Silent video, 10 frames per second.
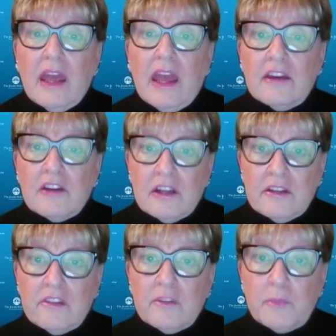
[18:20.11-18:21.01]
and
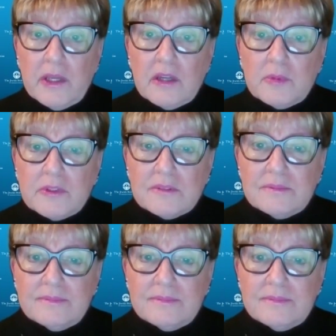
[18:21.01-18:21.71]
unspeakable.